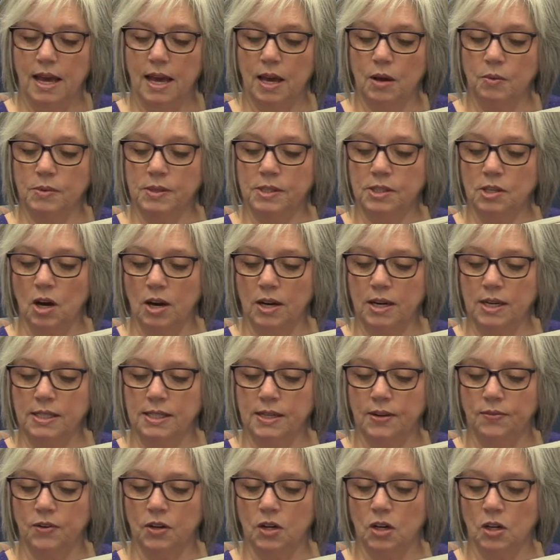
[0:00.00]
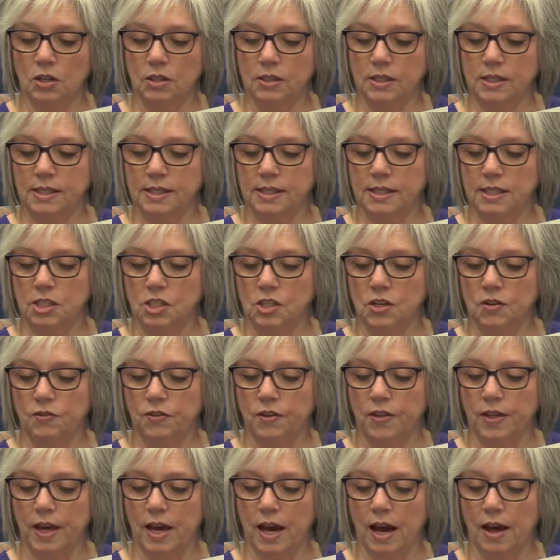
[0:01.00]
was not a difficult decision for
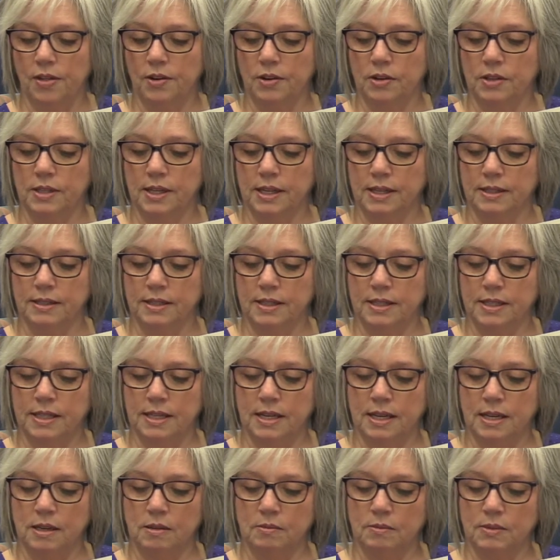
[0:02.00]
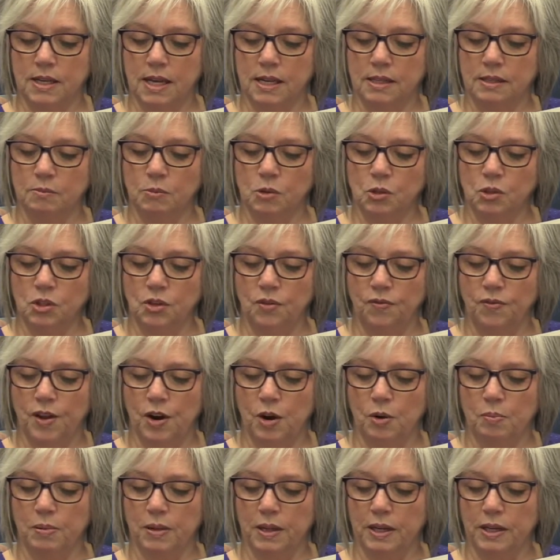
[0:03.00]
the other dozen teams, as most of
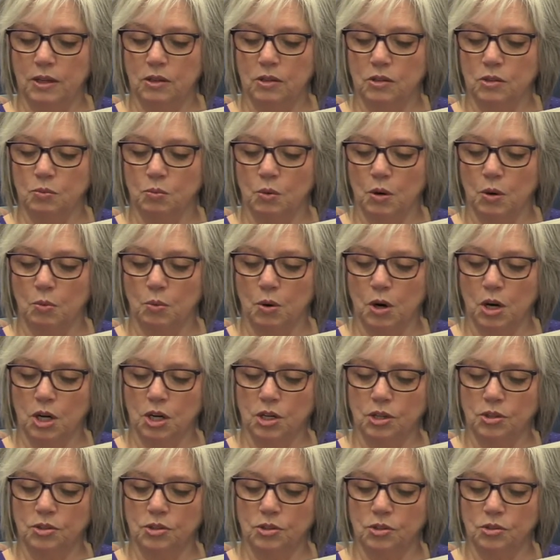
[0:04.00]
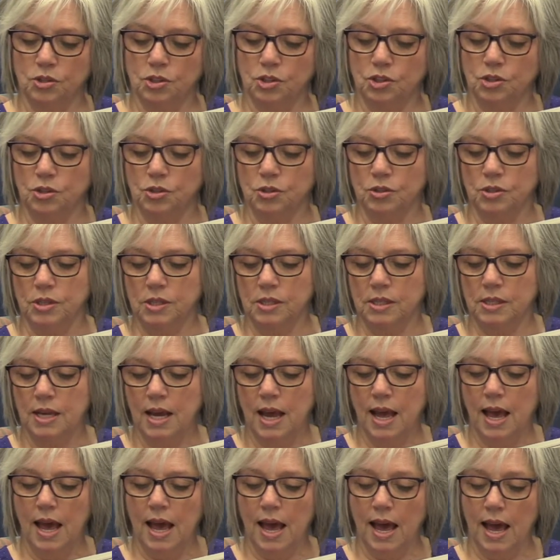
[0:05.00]
their players were workers or students
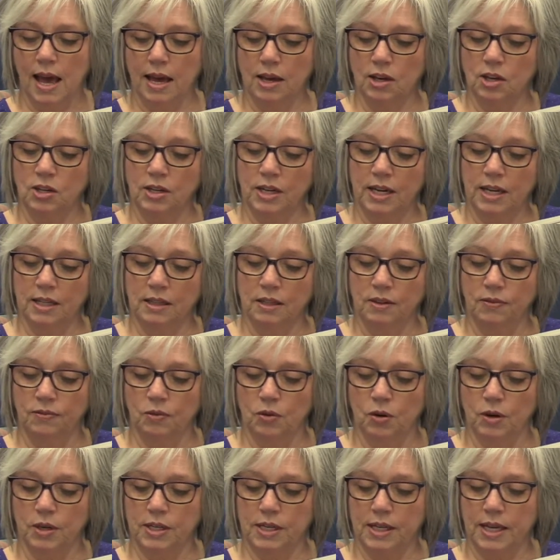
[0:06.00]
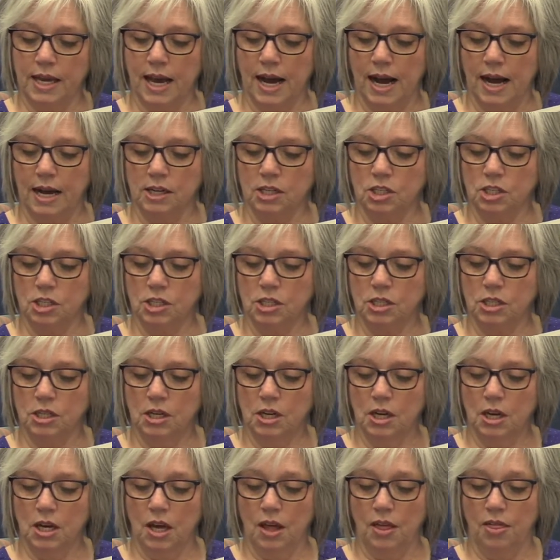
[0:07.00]
and could ill afford to catch
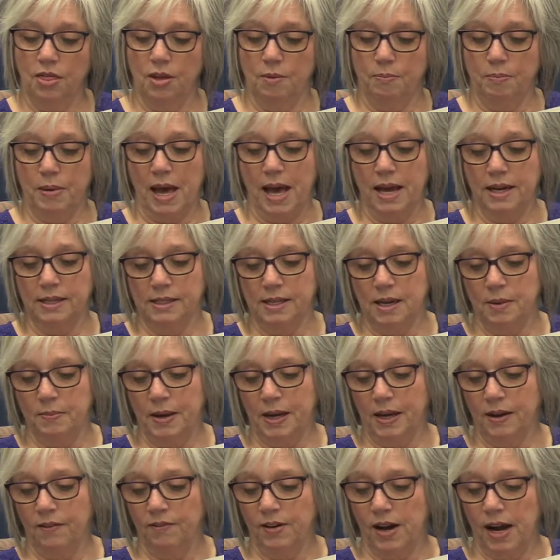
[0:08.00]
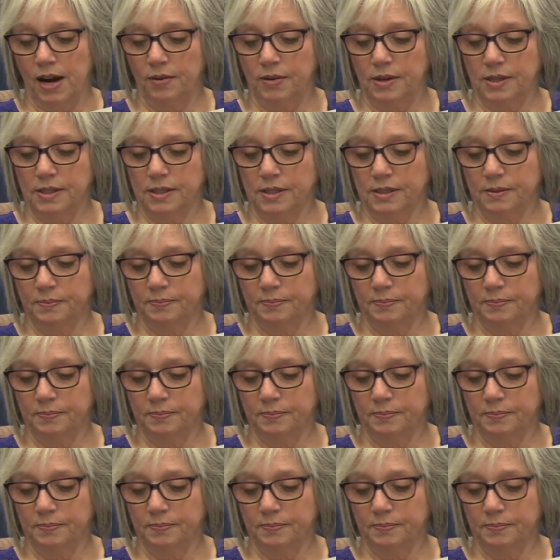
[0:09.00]
the pandemic virus.